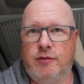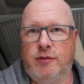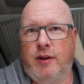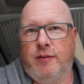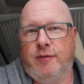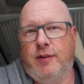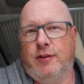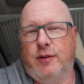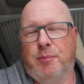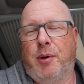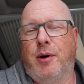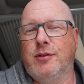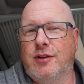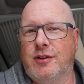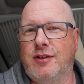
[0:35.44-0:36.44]
it's a
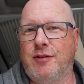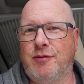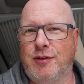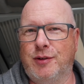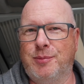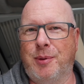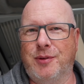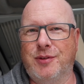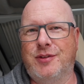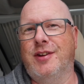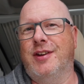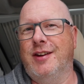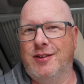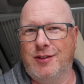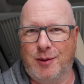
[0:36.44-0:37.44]
positive response
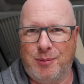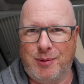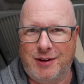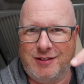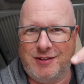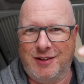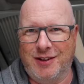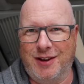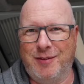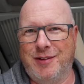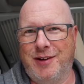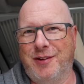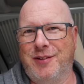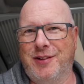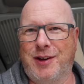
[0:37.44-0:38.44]
to this, so please do let me
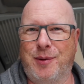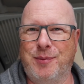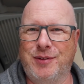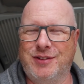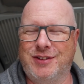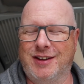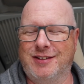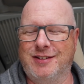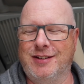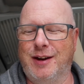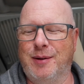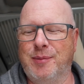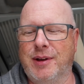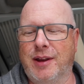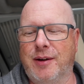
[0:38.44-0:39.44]
know in the comment section
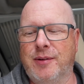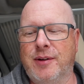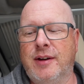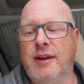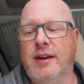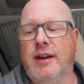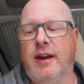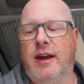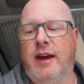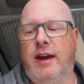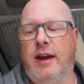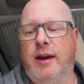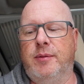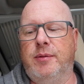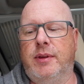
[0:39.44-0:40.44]
down below,
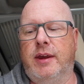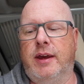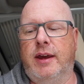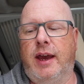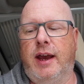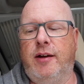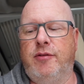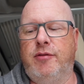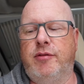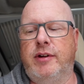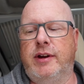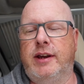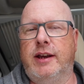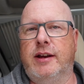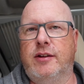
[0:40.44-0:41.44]
that
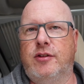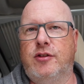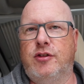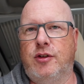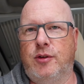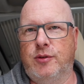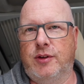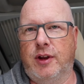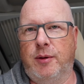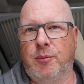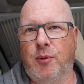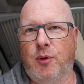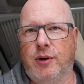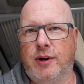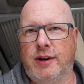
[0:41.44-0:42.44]
every Tuesday
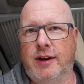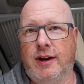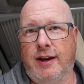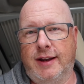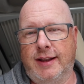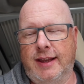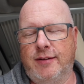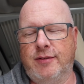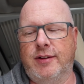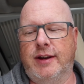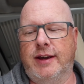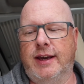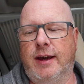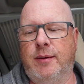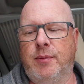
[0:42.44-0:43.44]
morning at 11
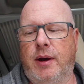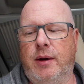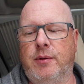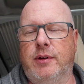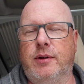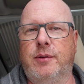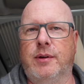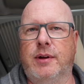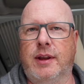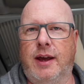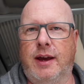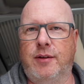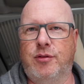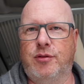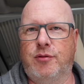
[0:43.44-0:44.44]
AM I would do a
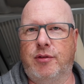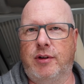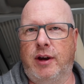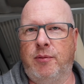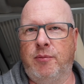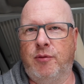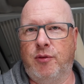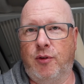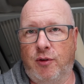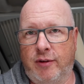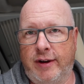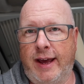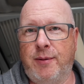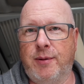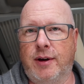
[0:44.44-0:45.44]
live stream for
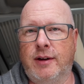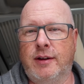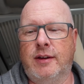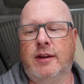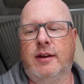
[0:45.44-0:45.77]
an hour,